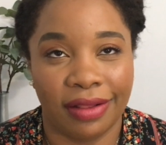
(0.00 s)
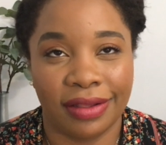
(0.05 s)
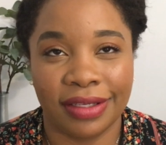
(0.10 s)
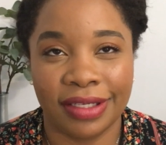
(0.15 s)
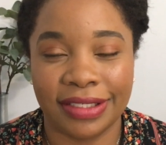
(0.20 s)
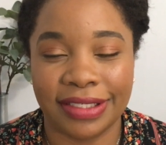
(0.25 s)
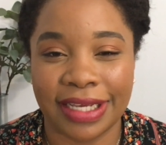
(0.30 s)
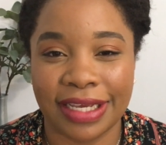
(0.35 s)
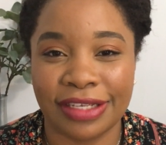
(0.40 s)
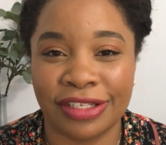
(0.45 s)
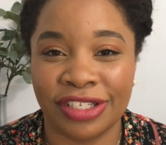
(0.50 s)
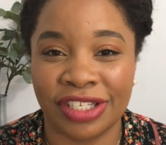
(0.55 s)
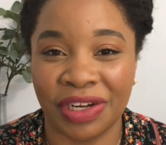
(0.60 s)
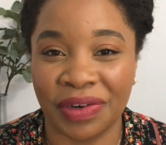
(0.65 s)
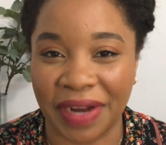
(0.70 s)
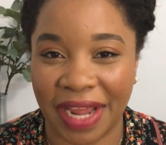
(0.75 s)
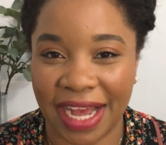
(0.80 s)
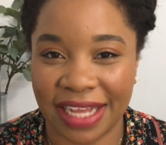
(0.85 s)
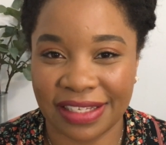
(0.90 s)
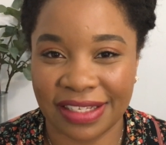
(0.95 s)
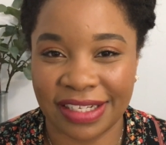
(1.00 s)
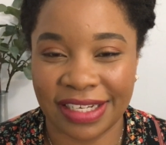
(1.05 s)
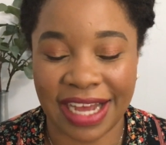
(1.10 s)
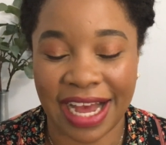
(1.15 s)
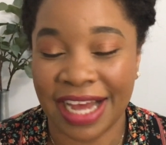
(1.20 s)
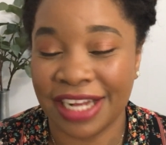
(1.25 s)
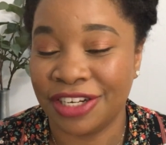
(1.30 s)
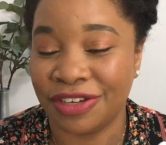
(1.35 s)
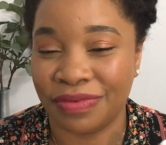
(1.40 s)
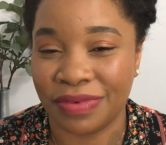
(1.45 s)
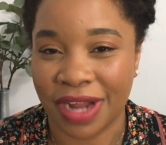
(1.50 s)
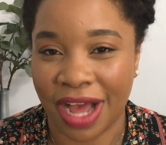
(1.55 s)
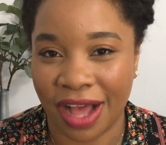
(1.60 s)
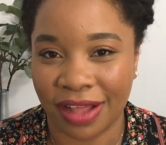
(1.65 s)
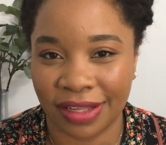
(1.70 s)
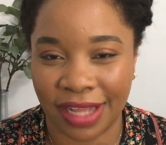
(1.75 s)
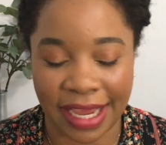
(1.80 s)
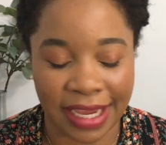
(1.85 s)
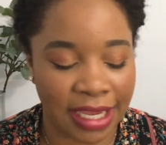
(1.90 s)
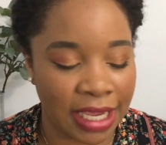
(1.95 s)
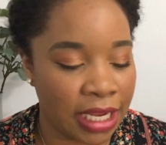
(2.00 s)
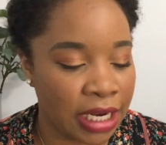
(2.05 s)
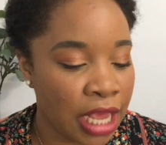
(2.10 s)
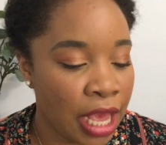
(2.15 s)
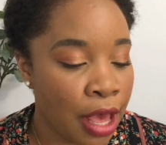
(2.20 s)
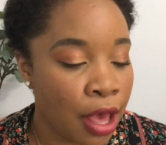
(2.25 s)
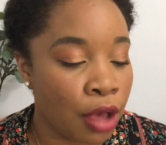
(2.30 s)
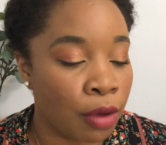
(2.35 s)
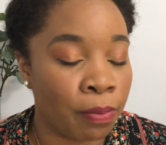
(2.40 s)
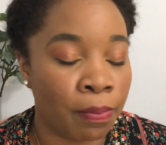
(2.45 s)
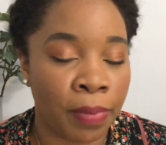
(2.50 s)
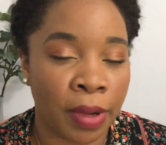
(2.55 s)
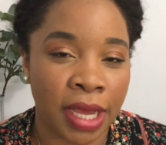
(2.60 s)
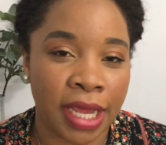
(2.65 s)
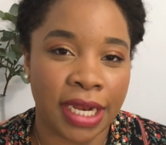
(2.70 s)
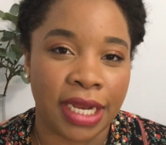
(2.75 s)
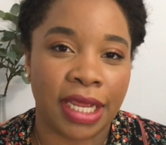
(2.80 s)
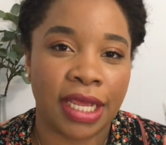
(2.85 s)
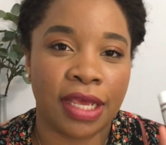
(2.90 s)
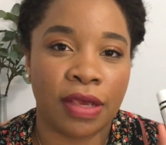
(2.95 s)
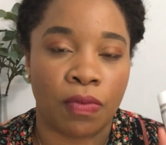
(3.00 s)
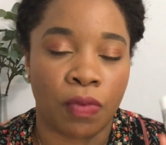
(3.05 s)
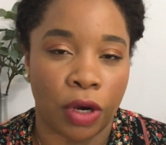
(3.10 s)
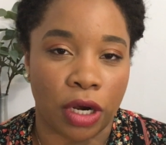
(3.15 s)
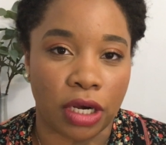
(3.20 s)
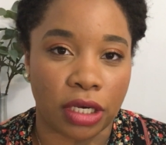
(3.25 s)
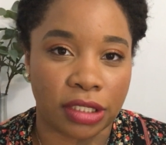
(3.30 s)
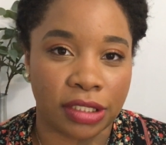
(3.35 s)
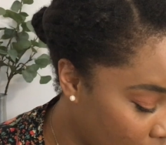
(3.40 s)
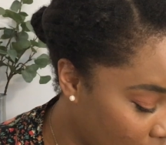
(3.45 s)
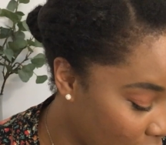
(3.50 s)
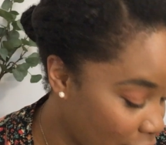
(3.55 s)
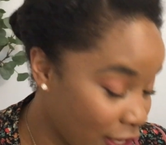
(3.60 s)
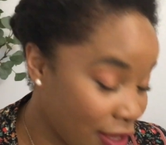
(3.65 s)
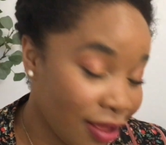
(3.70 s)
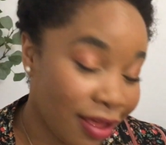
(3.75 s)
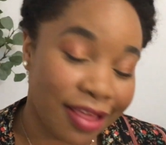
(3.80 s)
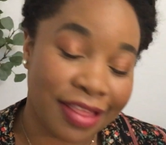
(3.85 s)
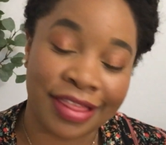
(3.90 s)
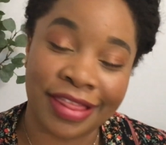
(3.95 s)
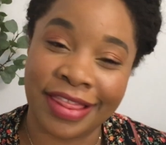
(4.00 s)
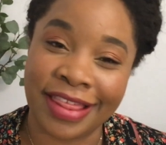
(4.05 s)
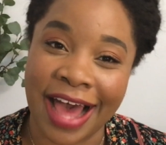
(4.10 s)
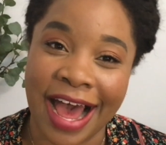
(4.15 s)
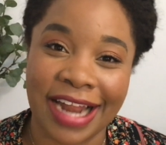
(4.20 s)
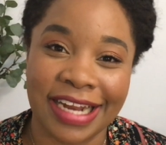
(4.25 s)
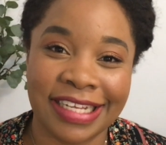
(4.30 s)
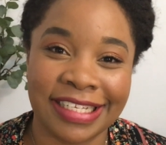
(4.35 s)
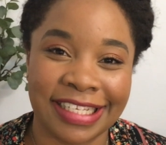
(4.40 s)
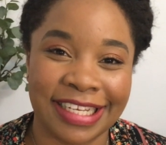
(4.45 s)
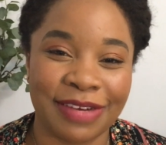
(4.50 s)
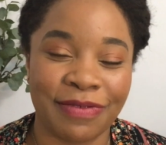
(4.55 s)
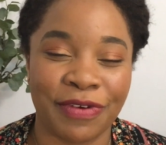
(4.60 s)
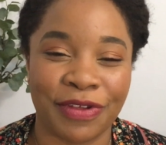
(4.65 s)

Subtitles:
It tastes so nasty. I do not like it, but it works. That is it